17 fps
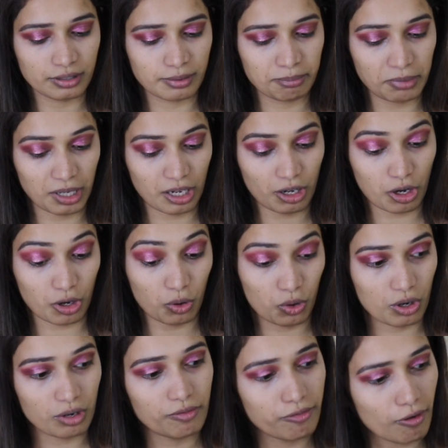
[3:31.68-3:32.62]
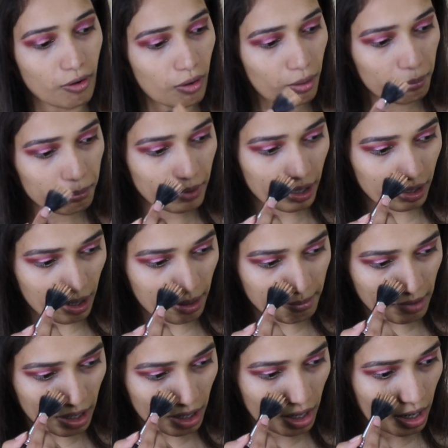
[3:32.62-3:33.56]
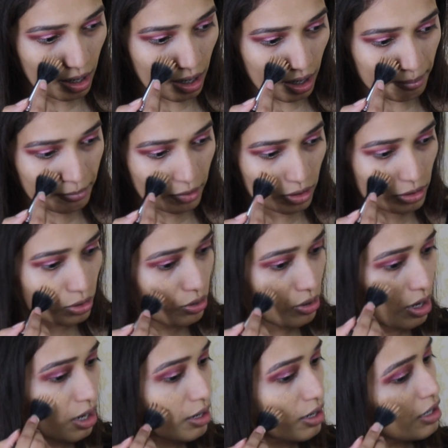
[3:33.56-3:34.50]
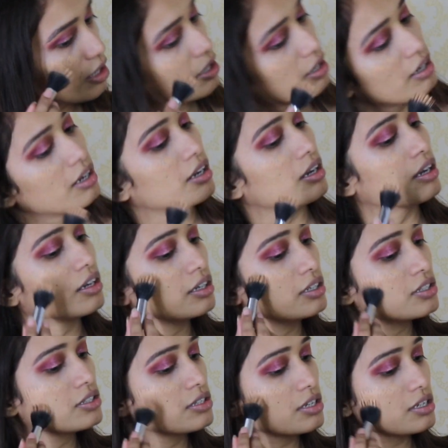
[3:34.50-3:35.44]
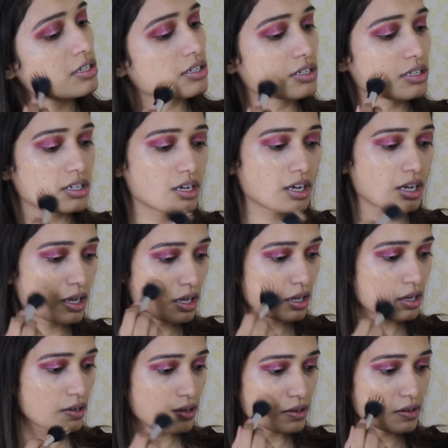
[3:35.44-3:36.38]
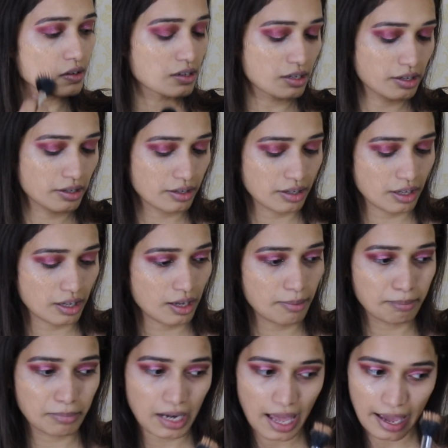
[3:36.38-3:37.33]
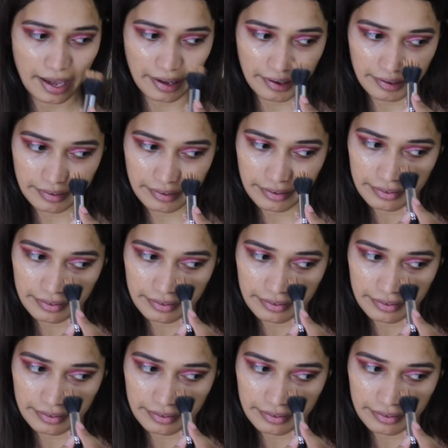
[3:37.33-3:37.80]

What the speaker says: make it a good form, and I'm going to just apply it.